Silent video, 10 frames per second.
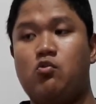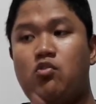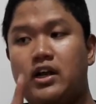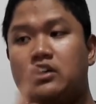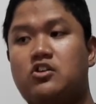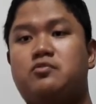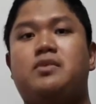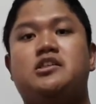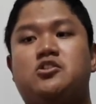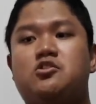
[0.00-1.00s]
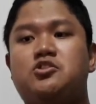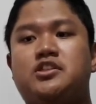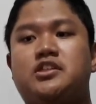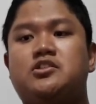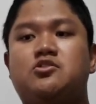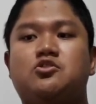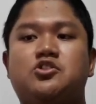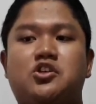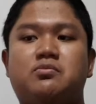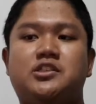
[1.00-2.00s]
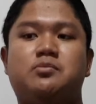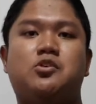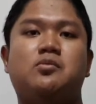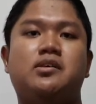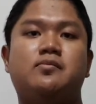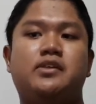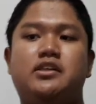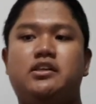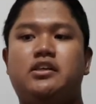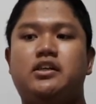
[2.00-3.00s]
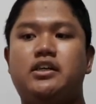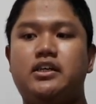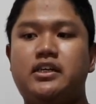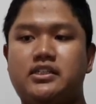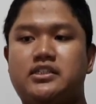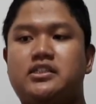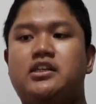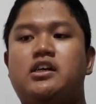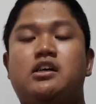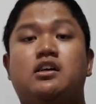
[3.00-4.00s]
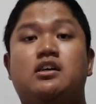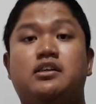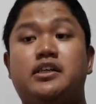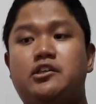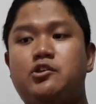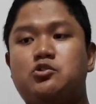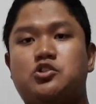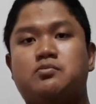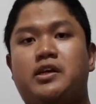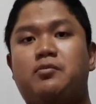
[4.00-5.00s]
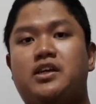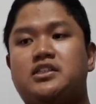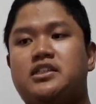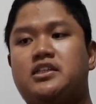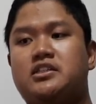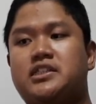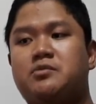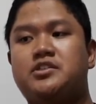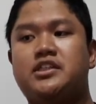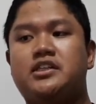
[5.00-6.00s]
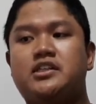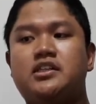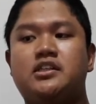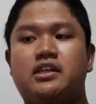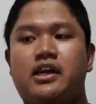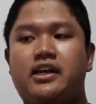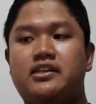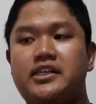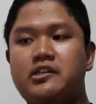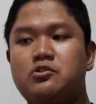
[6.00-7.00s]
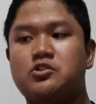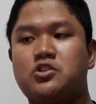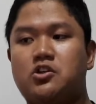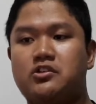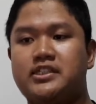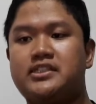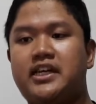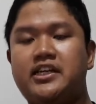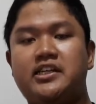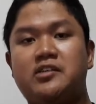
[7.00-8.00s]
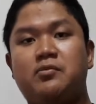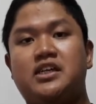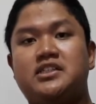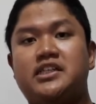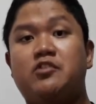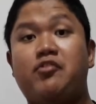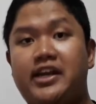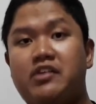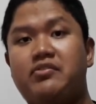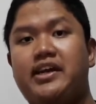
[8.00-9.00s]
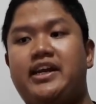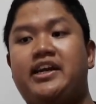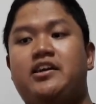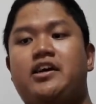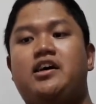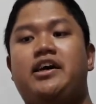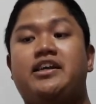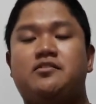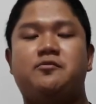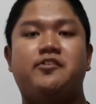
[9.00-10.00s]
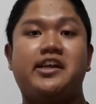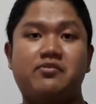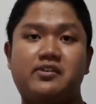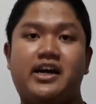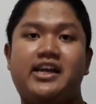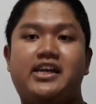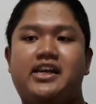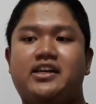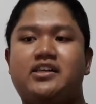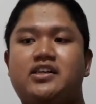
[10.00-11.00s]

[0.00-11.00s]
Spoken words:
One of my solutions to stop this problem is reduce my plastic consumption and reuse or recycle plastic whenever I can.